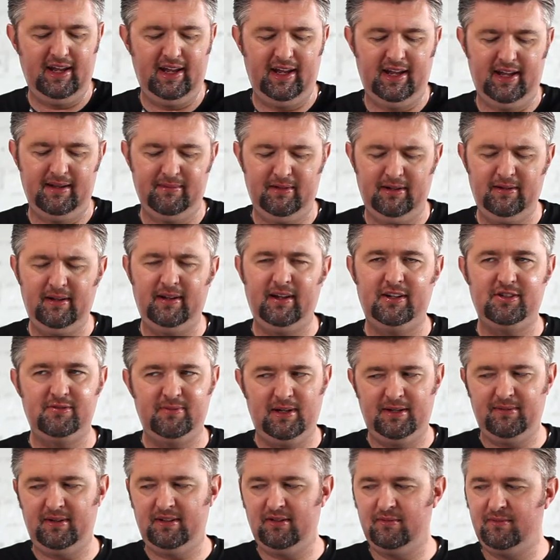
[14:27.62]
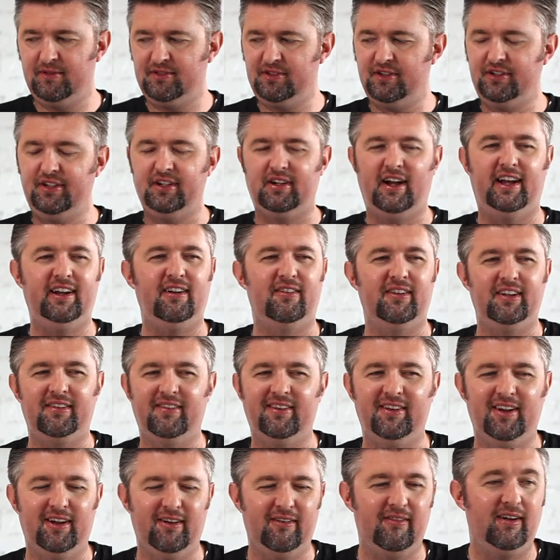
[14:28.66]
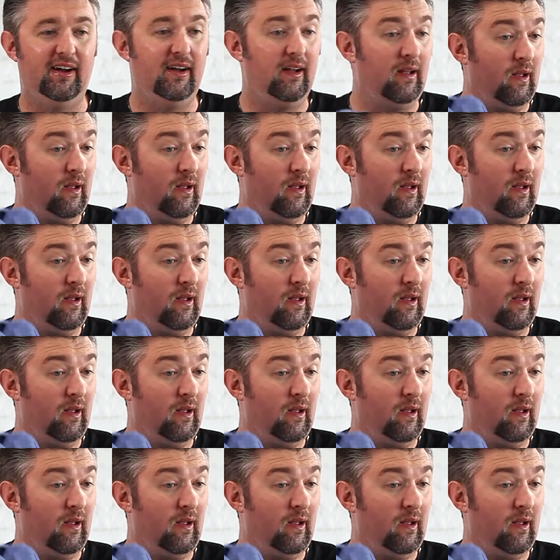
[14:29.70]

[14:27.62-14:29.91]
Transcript: And uh, actually, maybe it's almost a year. I don't even know.